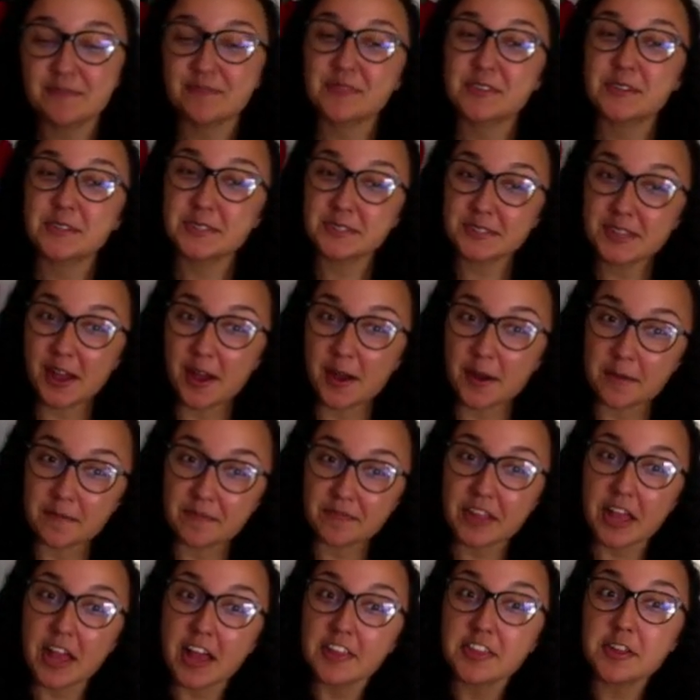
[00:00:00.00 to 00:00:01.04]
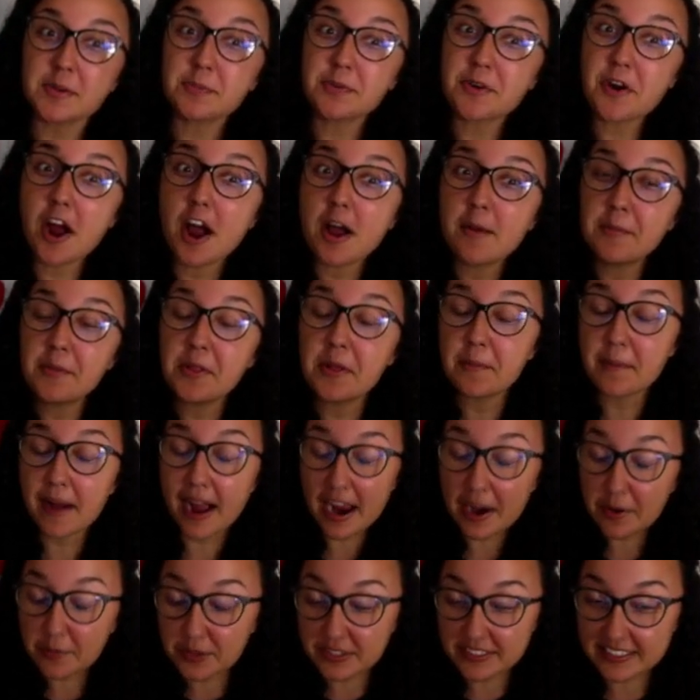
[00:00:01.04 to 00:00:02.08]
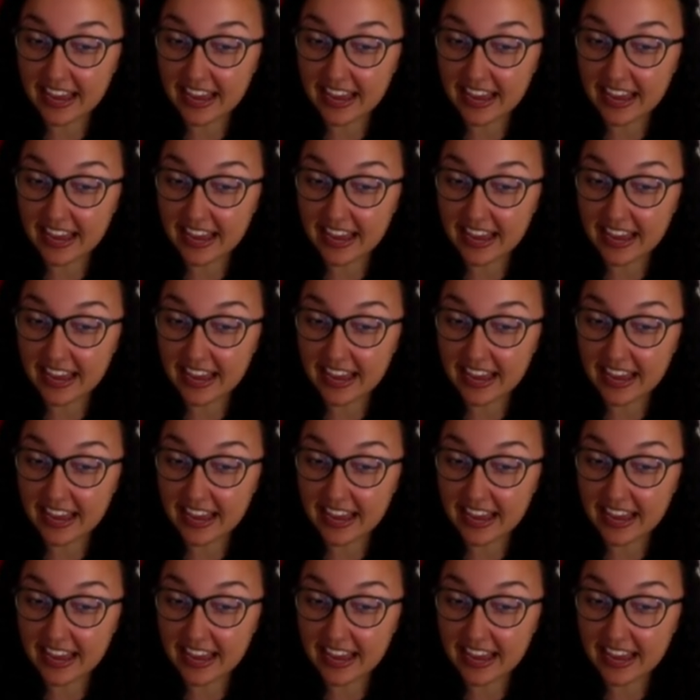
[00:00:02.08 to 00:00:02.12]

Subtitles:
So the problem I was